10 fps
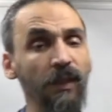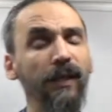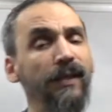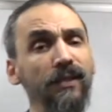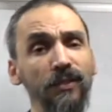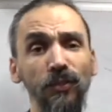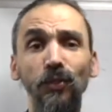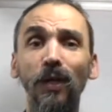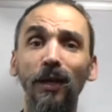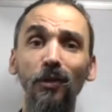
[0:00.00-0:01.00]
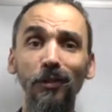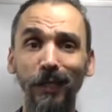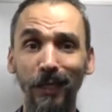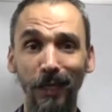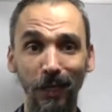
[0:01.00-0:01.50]
is you can call
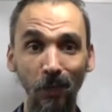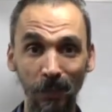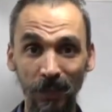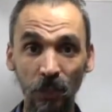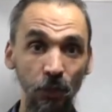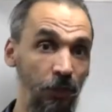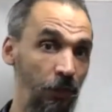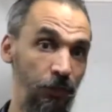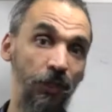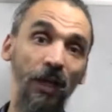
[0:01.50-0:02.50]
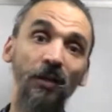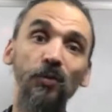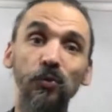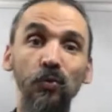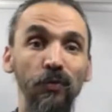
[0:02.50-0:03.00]
the competition, or you can
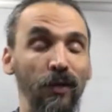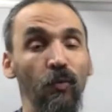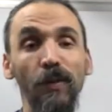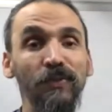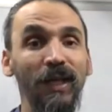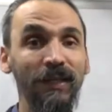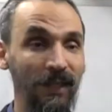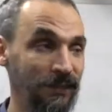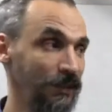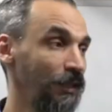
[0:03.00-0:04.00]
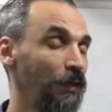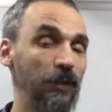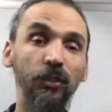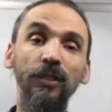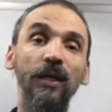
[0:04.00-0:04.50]
go to their website and see how
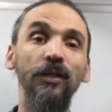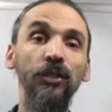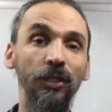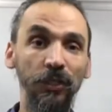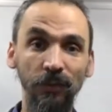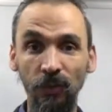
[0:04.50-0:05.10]
much they are charging.